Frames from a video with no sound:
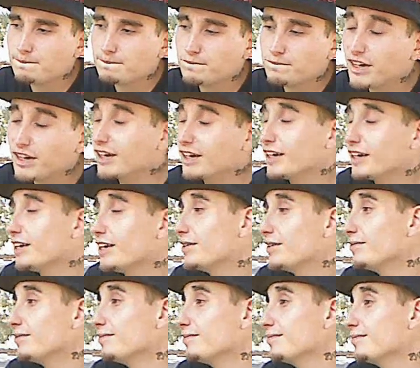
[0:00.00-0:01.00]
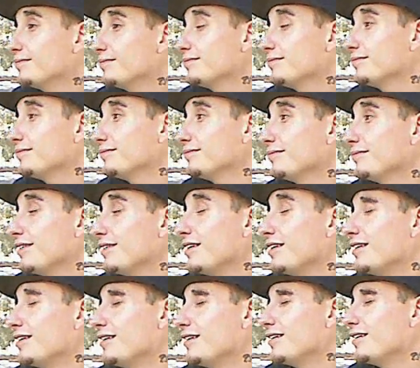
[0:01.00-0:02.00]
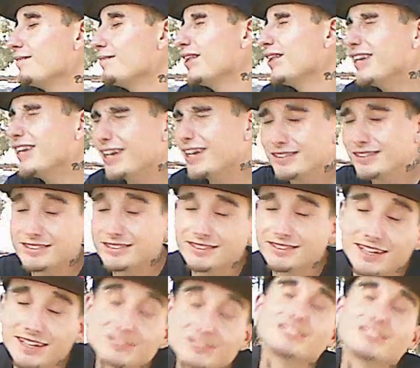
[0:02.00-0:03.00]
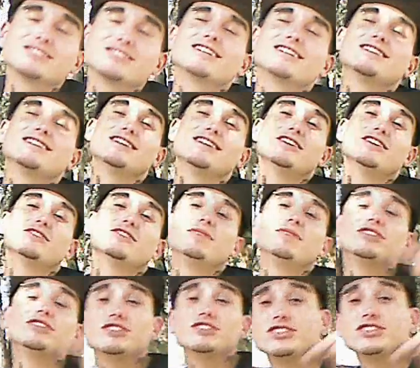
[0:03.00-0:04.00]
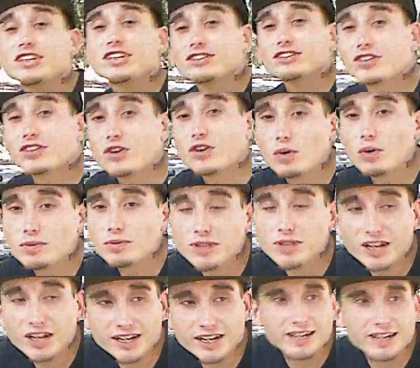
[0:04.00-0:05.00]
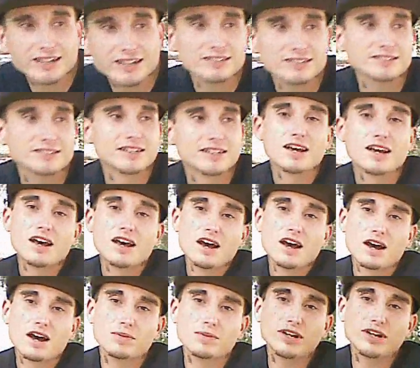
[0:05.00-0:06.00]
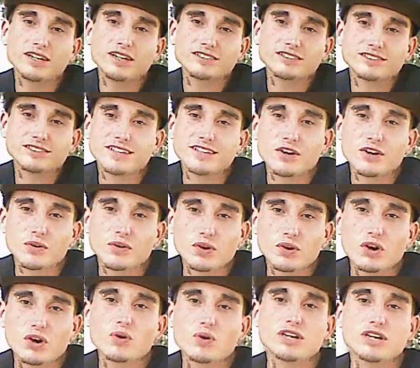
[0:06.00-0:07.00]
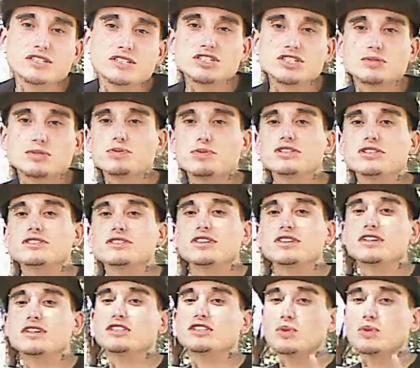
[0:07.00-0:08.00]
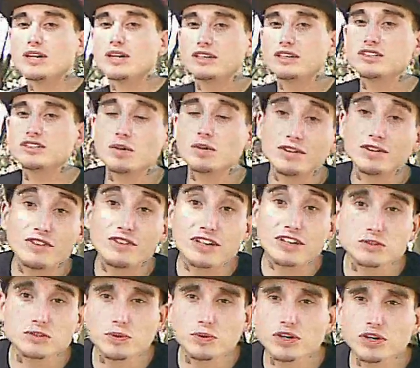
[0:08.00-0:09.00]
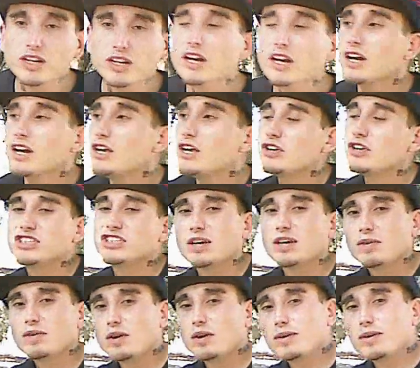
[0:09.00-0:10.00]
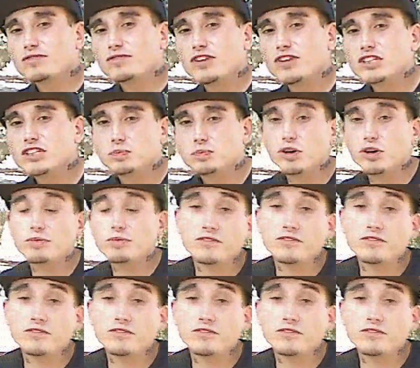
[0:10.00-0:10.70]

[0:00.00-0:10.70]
Bloodx. That's what I was trying to think of. Make sure you check out the homie Bloodx. Bloodx the Scarecrow. His shit's pretty sick. He's right. He's on my Facebook. You can check him out on my Facebook.